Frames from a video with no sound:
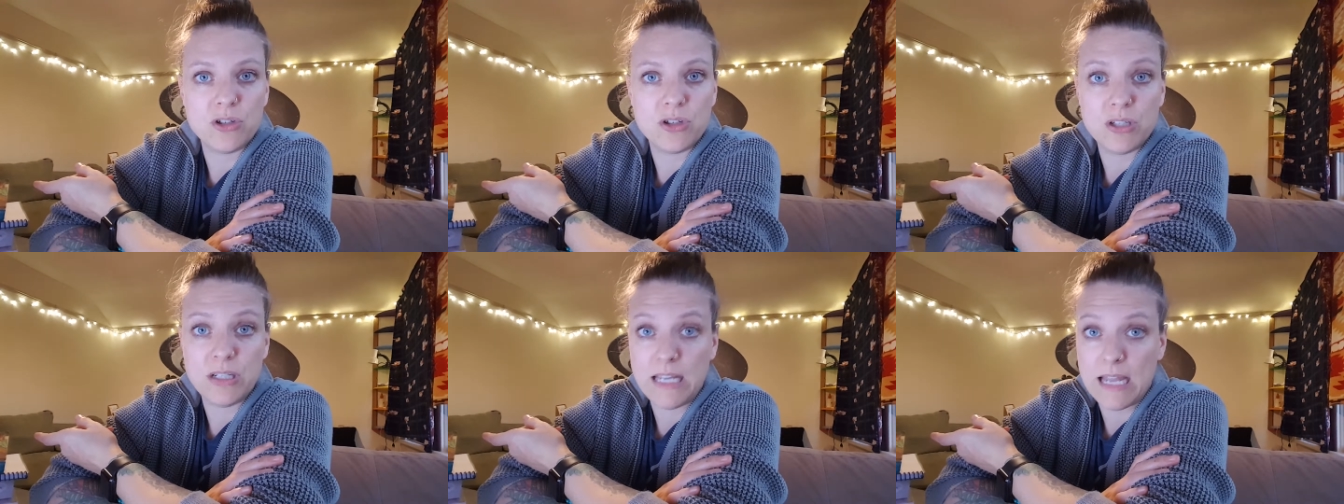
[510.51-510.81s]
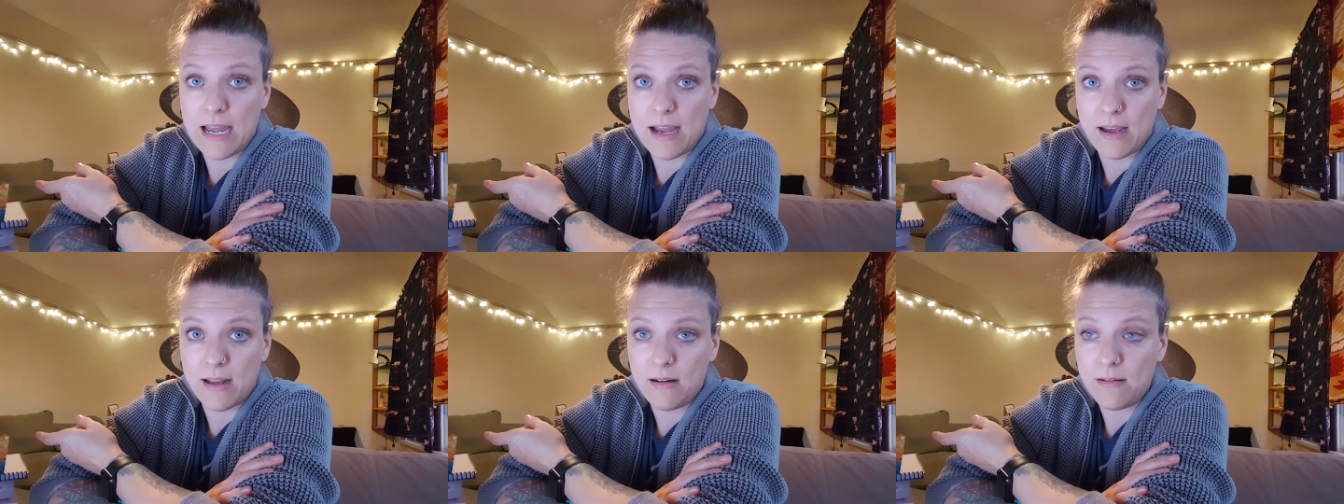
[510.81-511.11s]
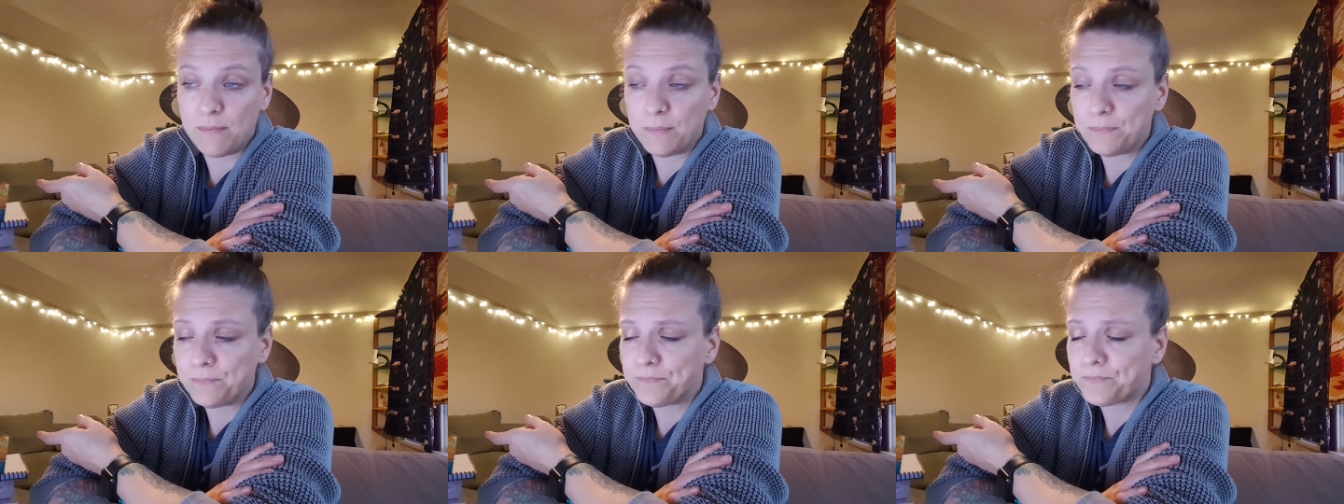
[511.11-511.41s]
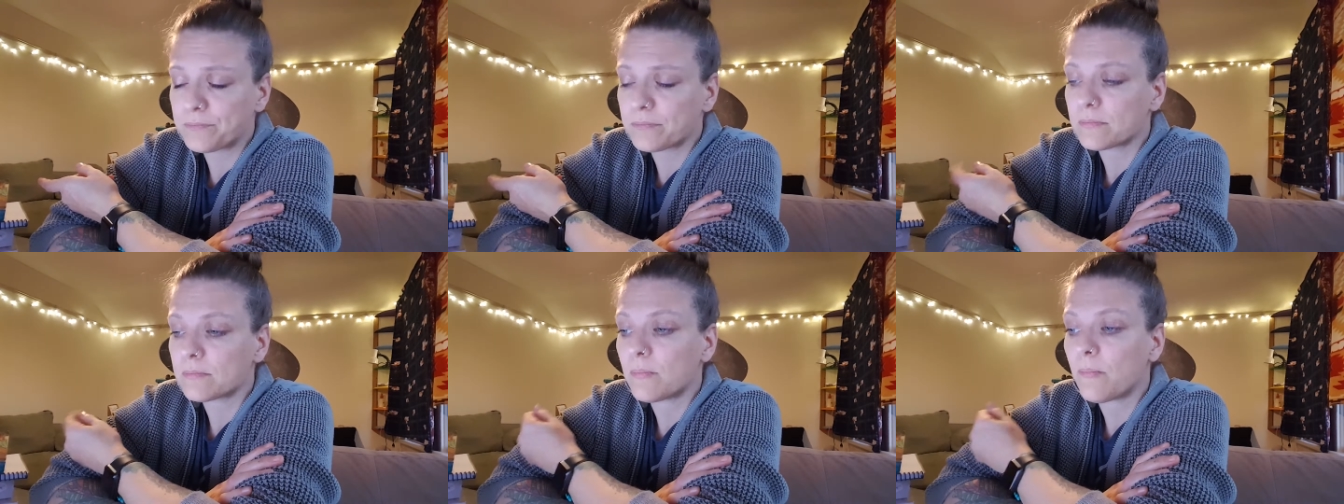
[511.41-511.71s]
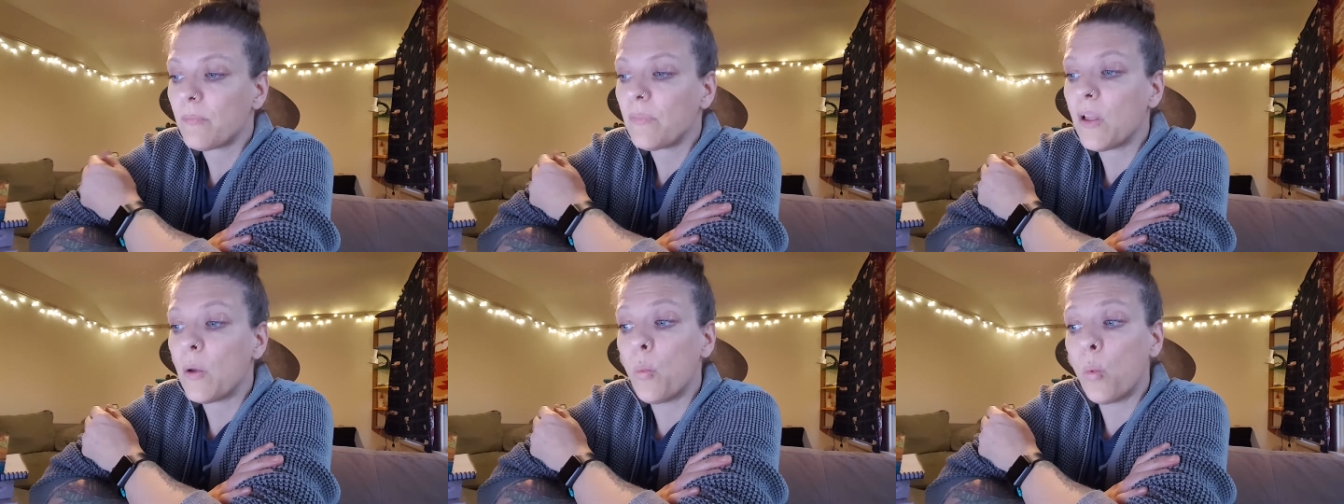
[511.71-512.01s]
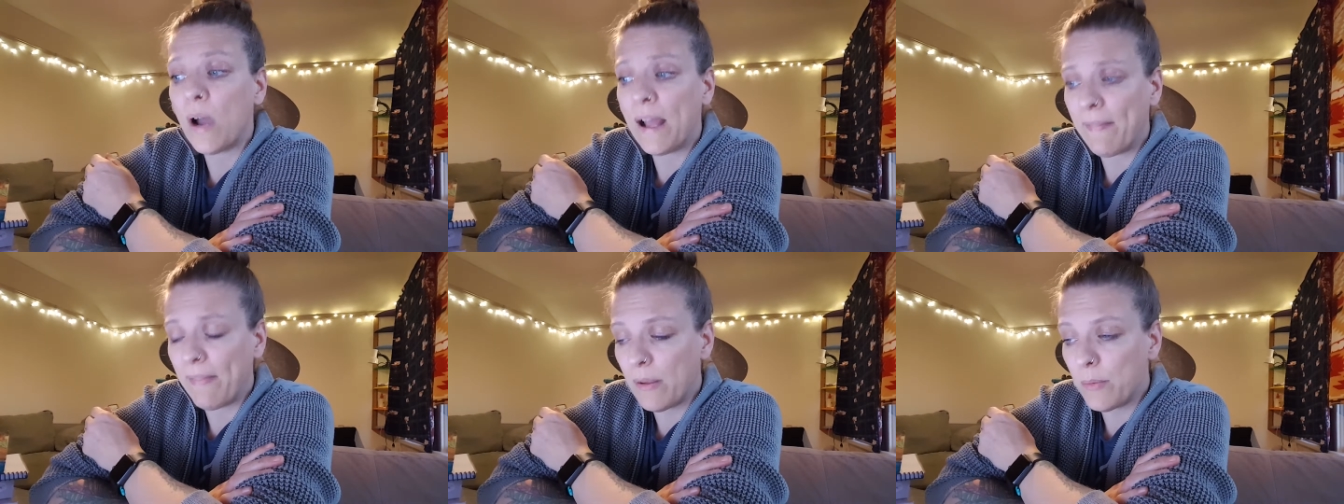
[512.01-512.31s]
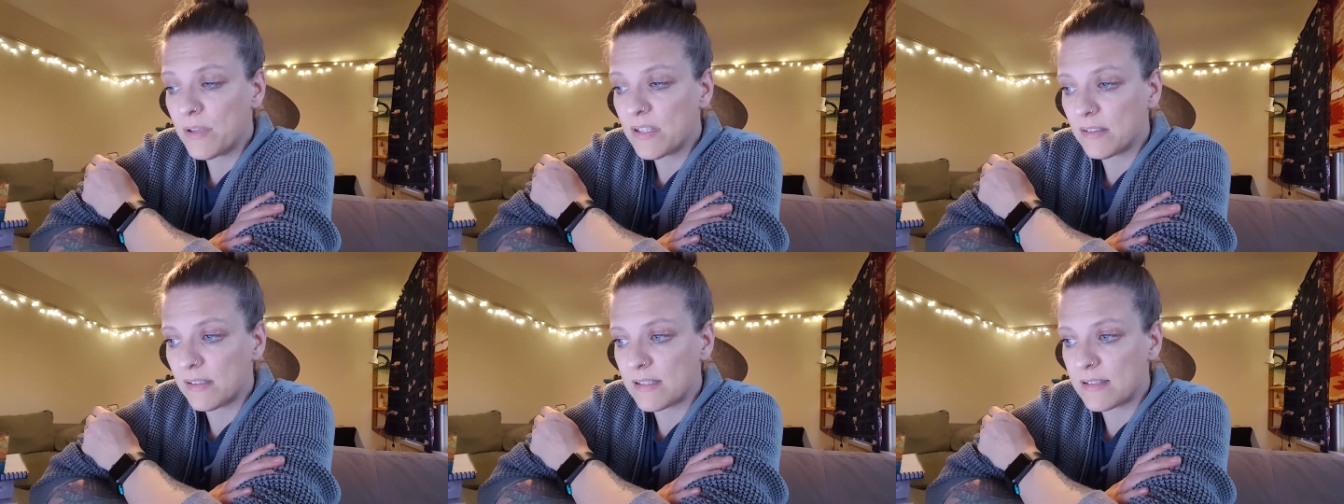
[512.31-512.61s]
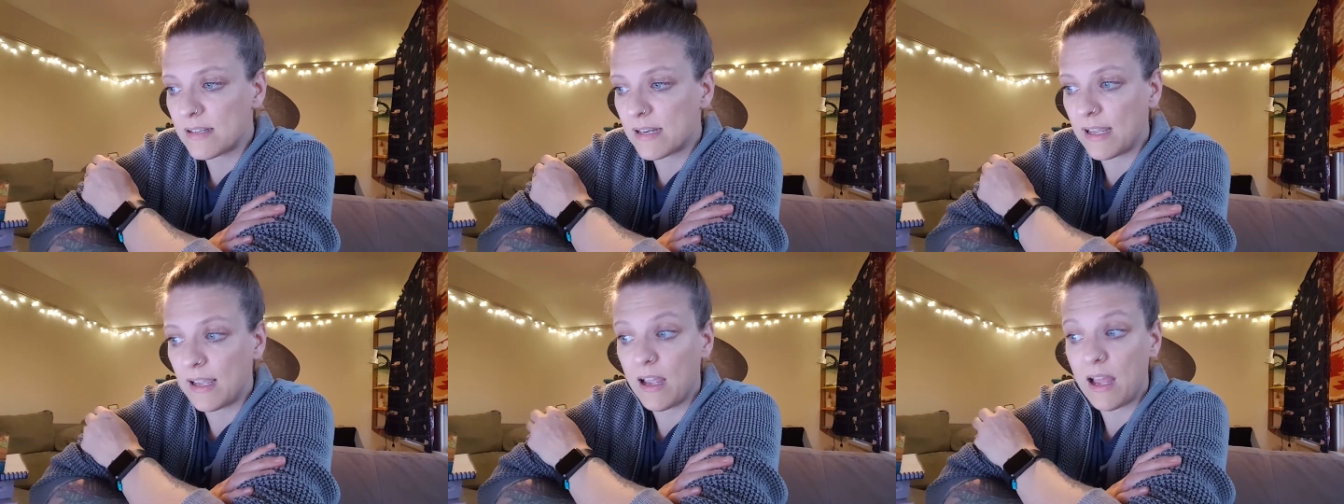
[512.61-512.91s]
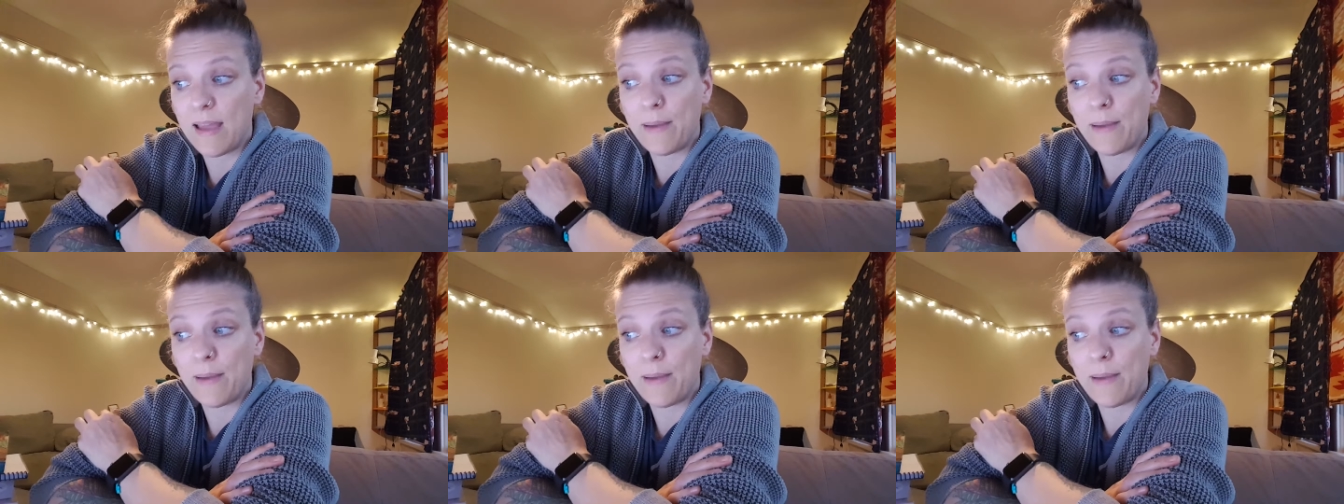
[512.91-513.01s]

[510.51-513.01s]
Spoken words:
she had while I was listening.